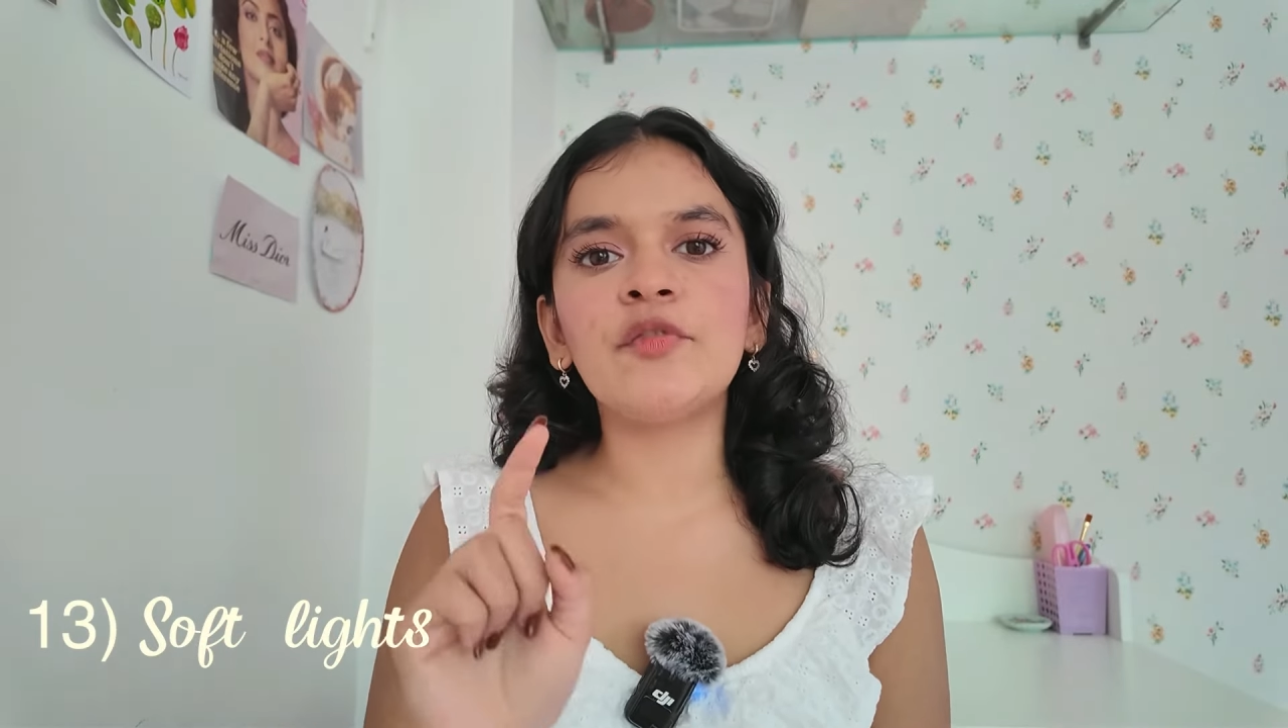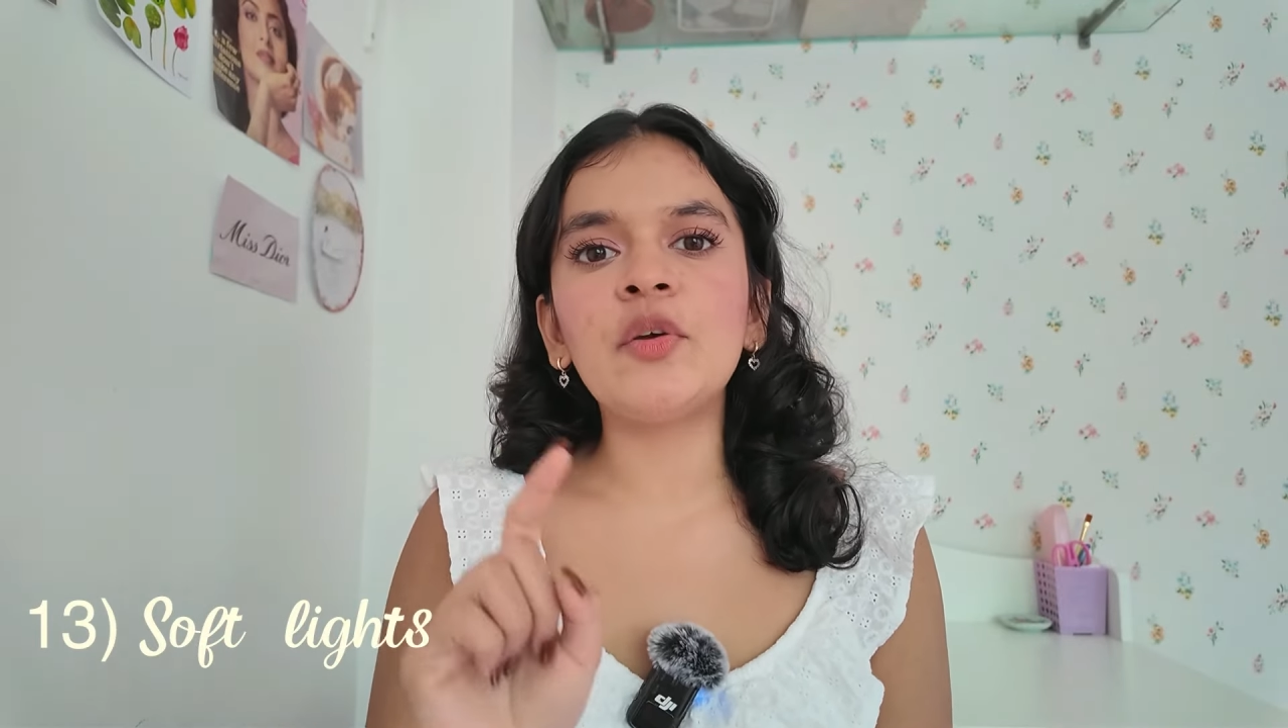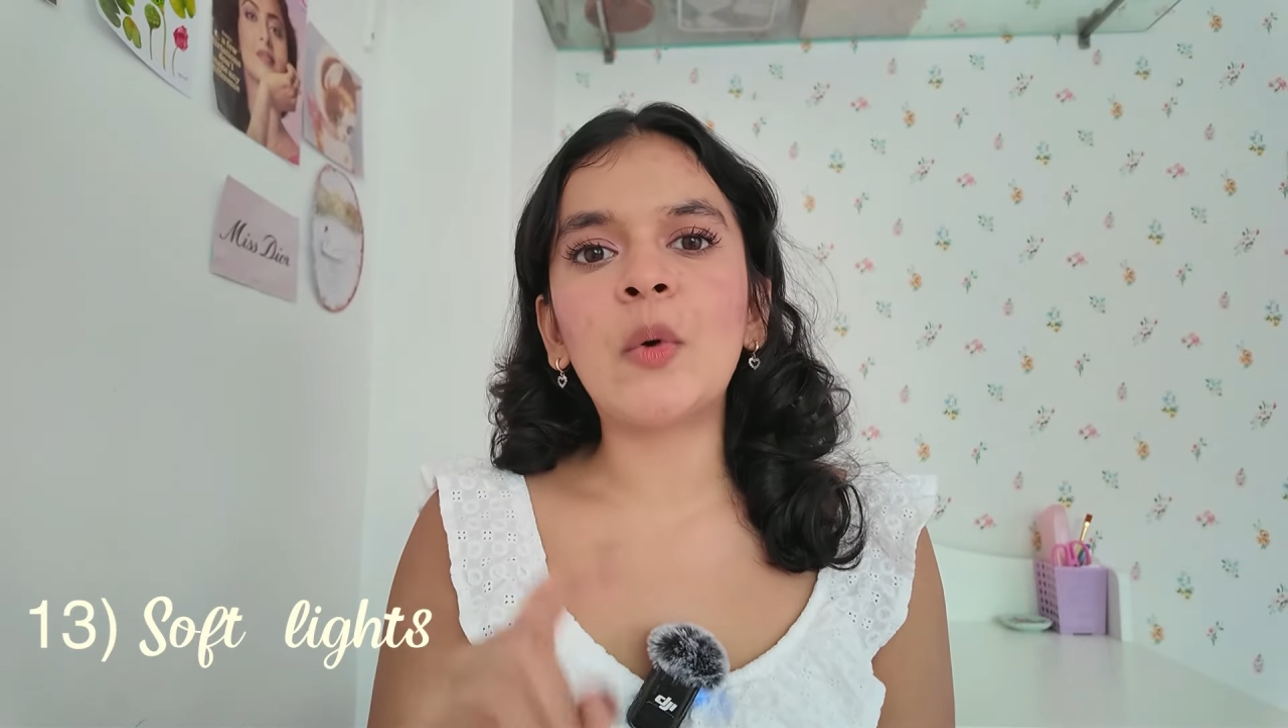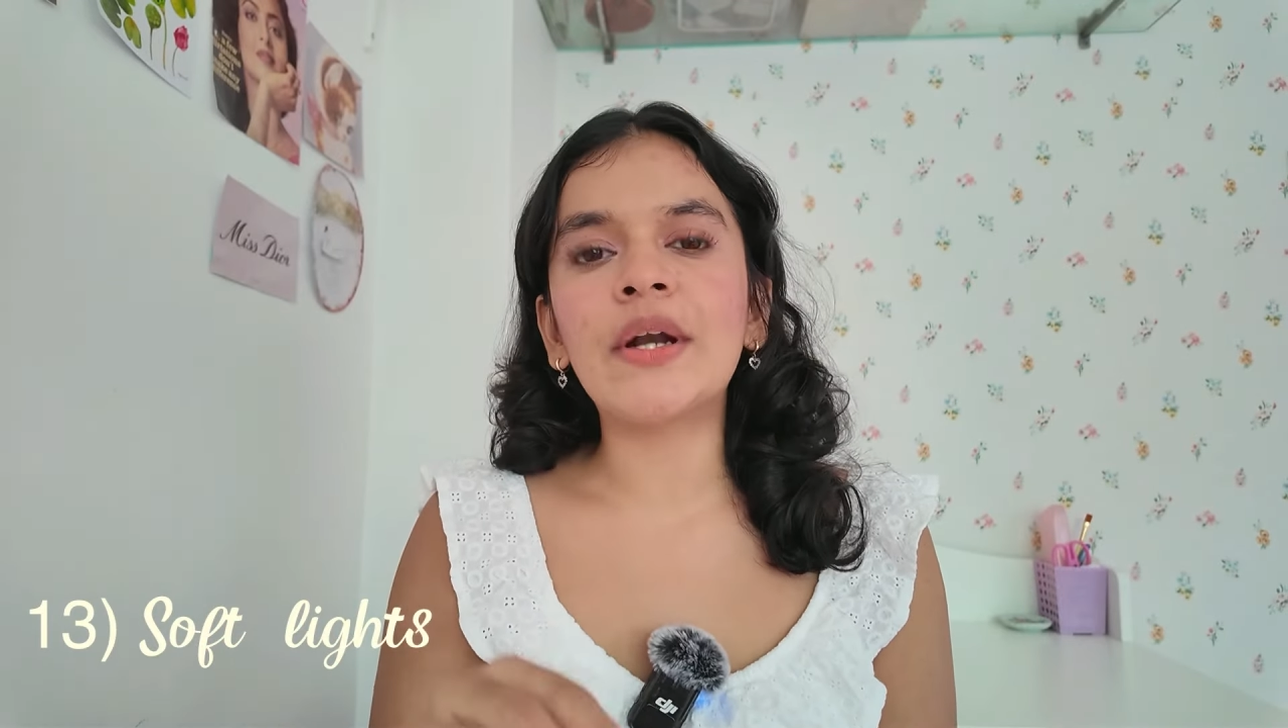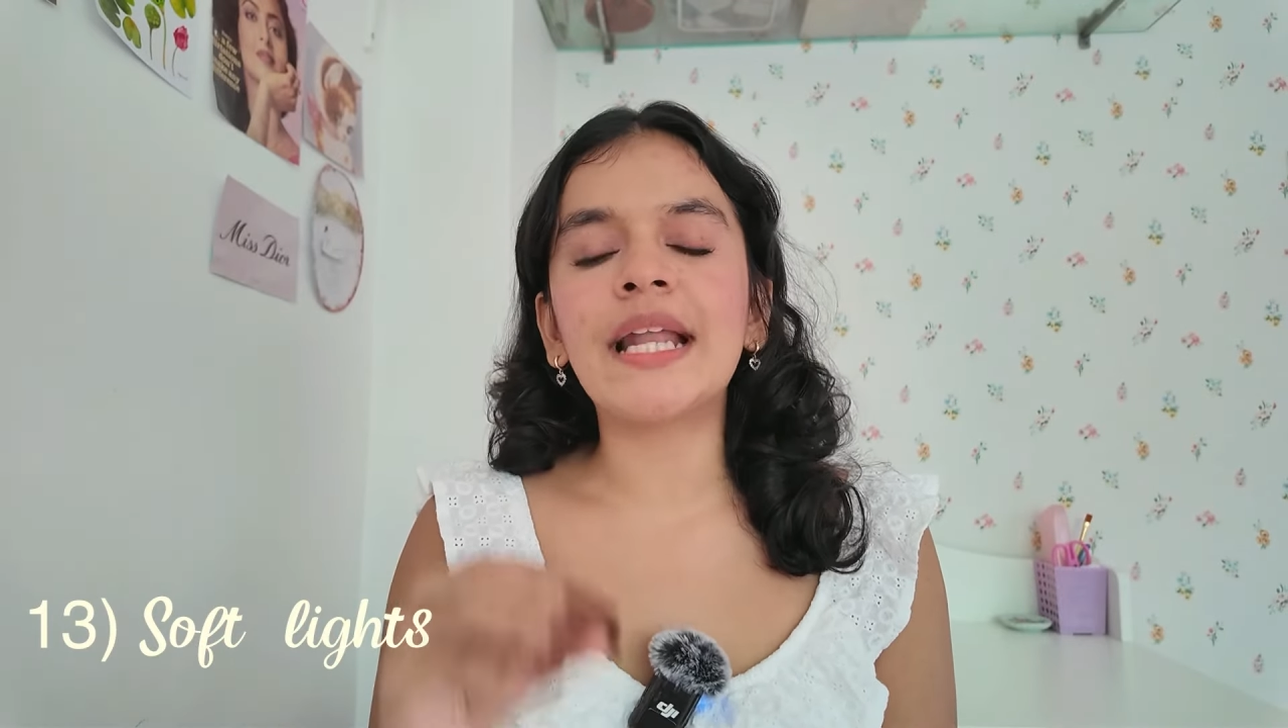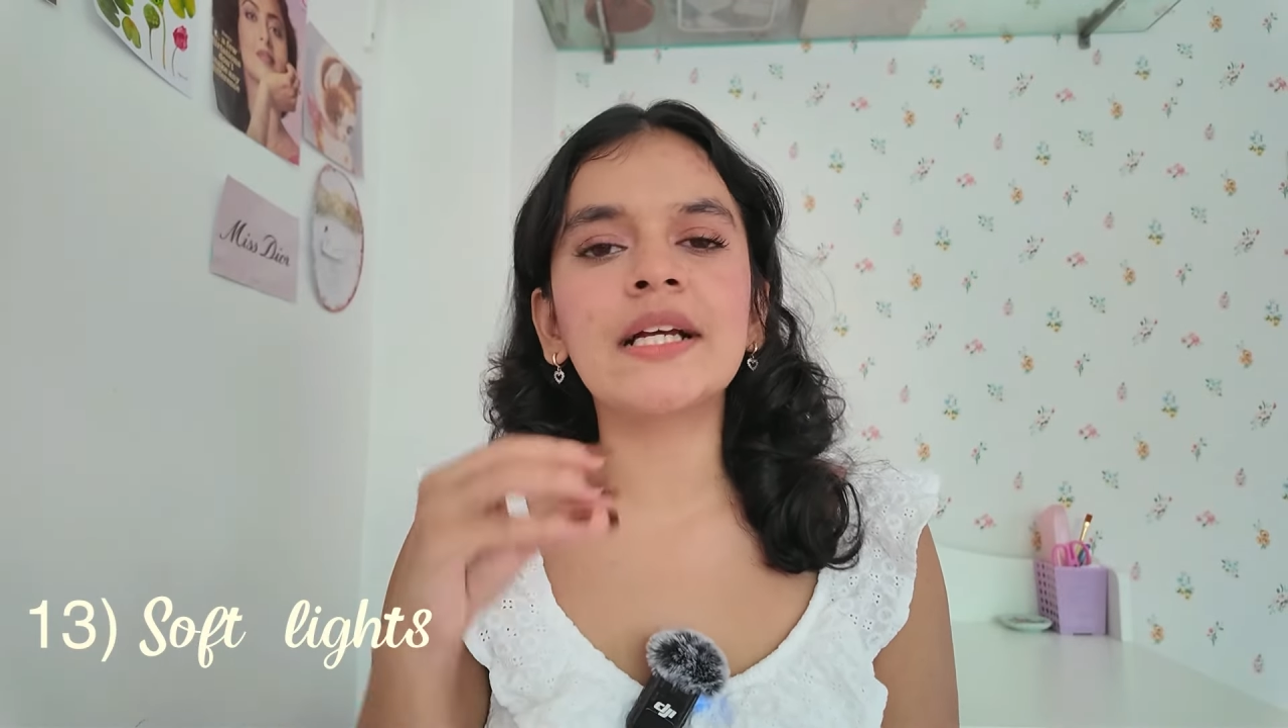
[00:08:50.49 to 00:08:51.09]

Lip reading: if you want